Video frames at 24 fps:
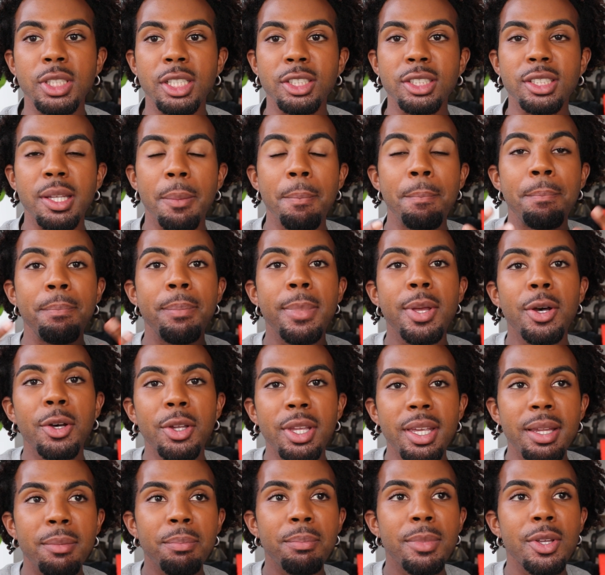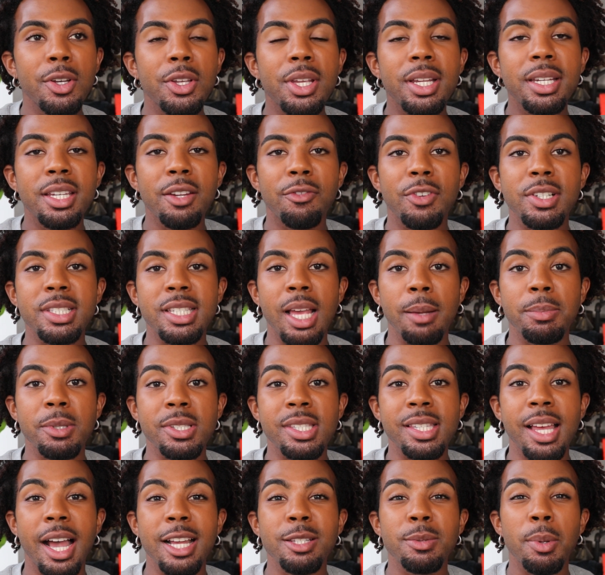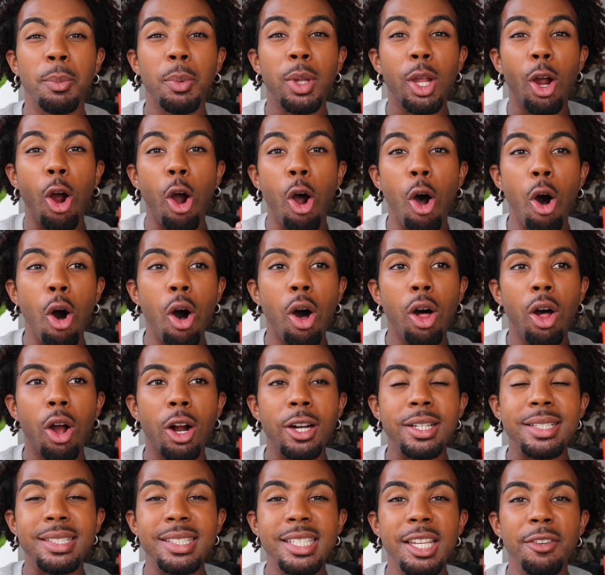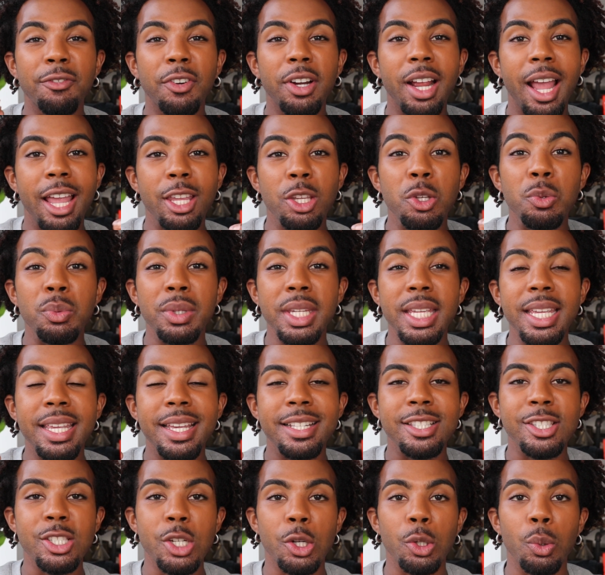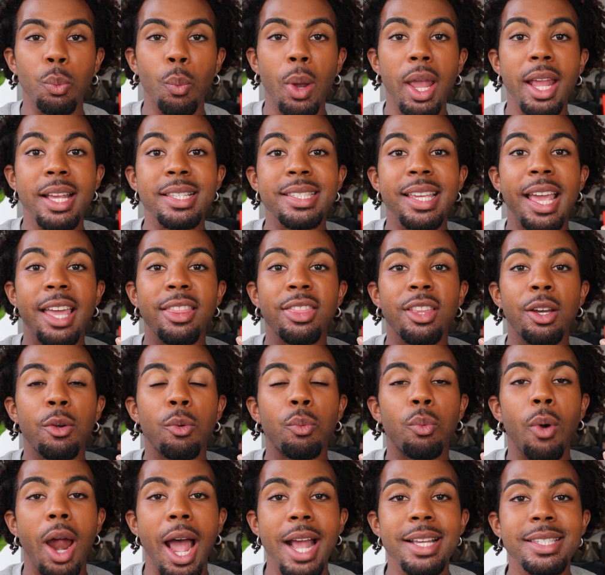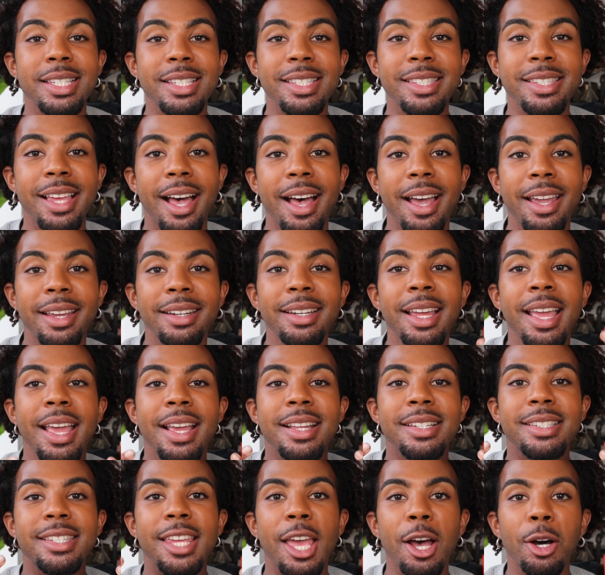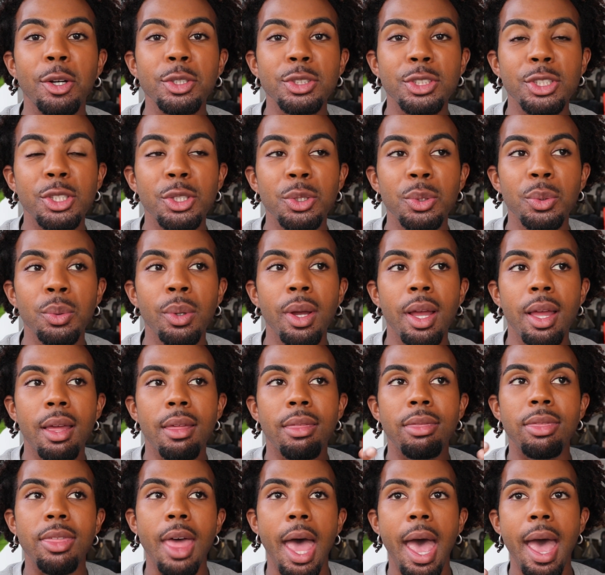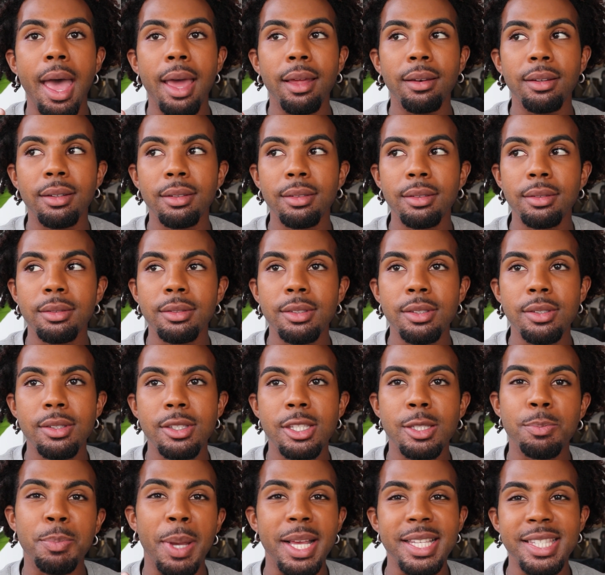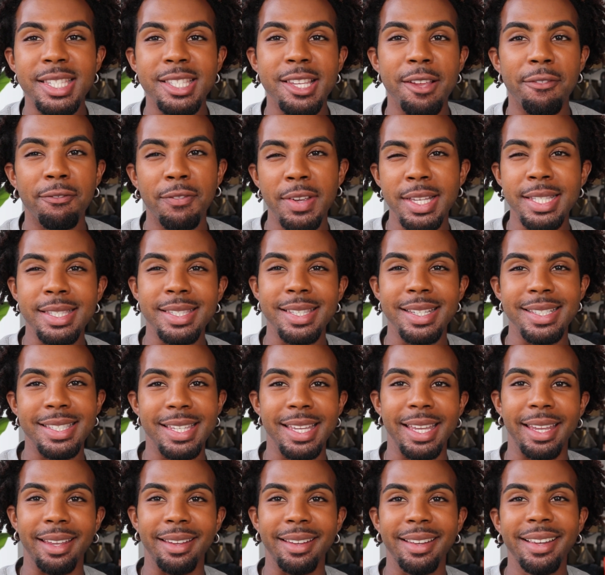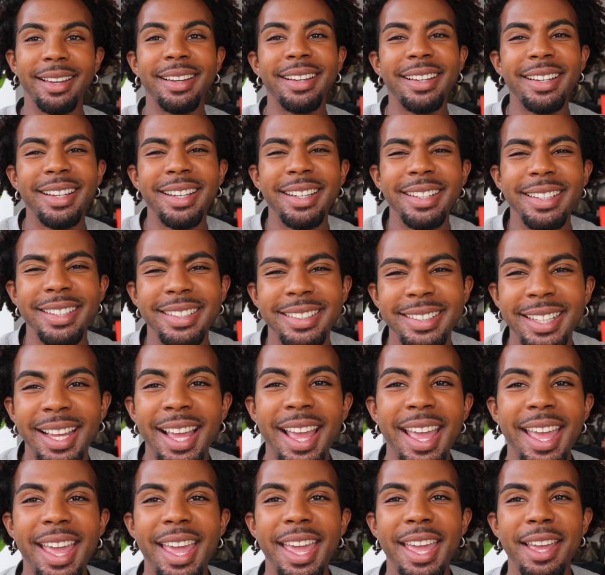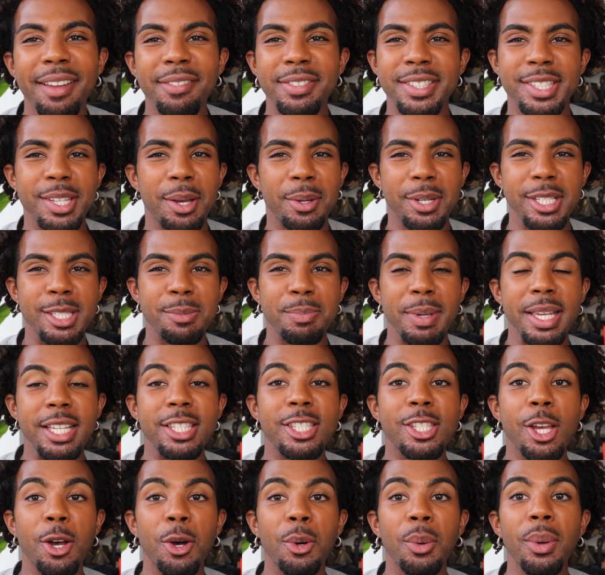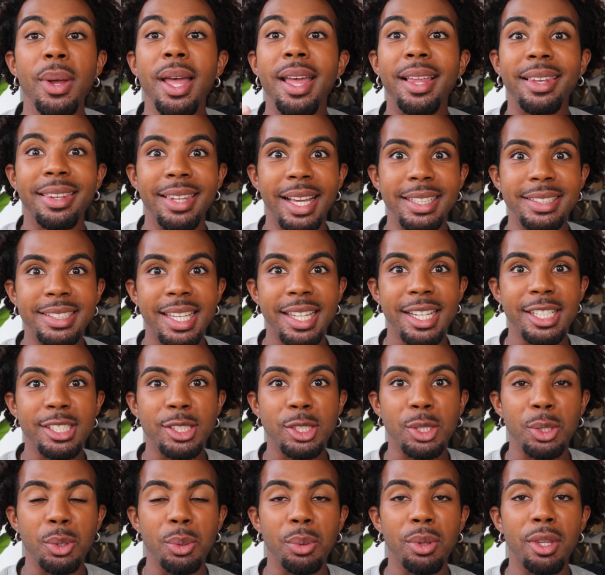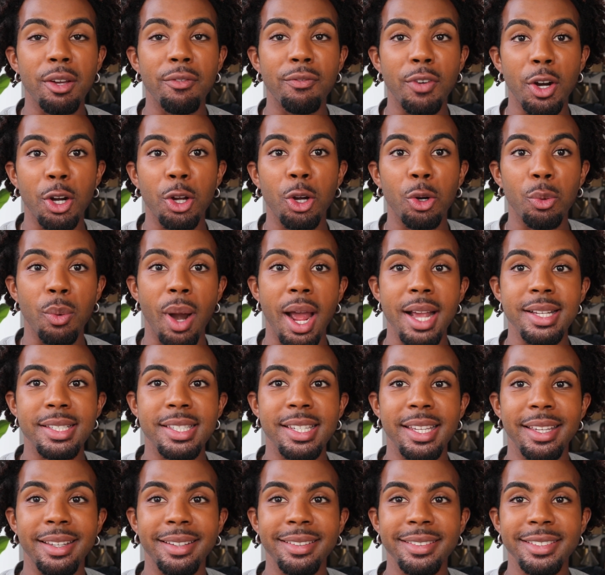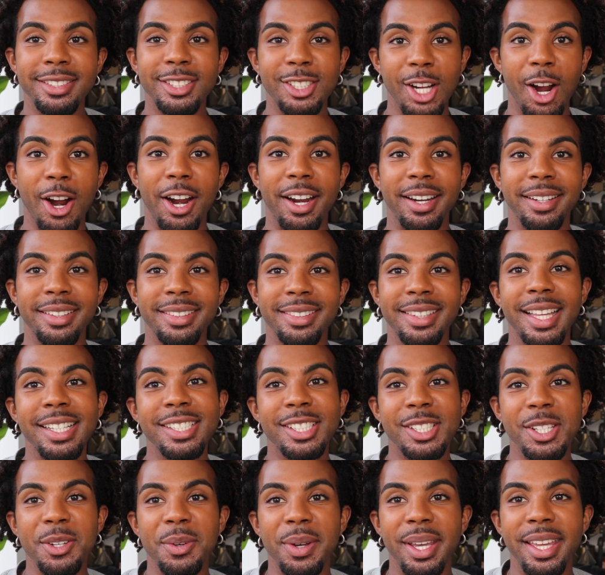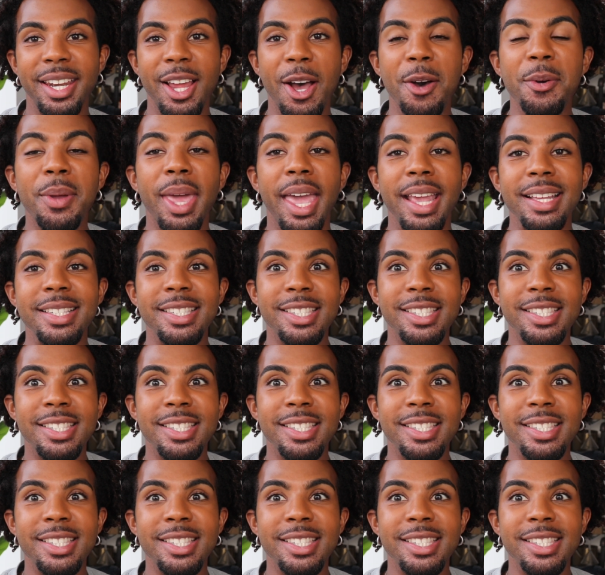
There's a million different types of signs, but we all are different and unique in certain ways, and the rising sign tells you that specificity, if so to speak. So let's get into the Virgo rising chart. Let's do it. Okay,